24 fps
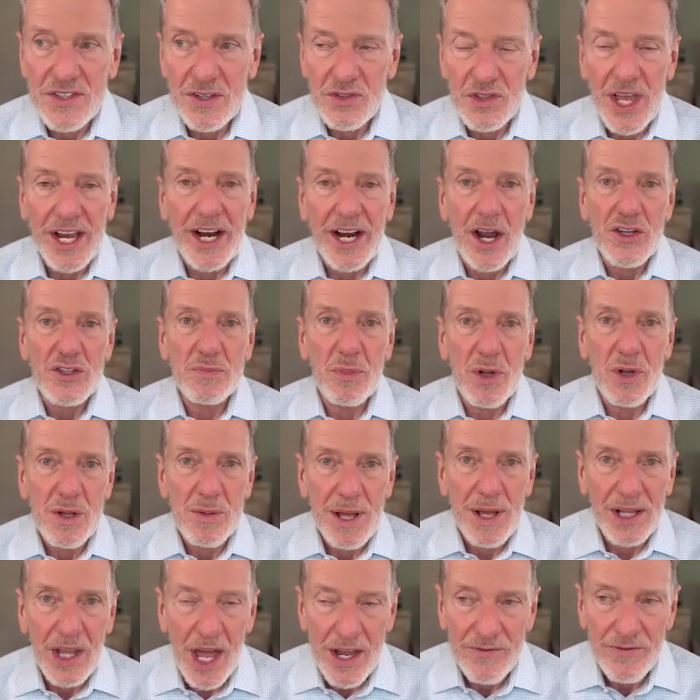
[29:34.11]
It was like I was putting
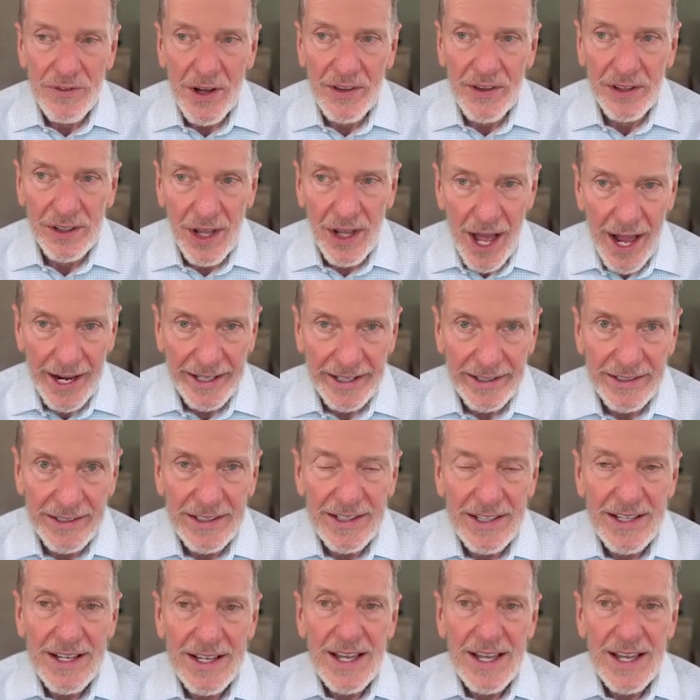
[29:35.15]
my life on the line,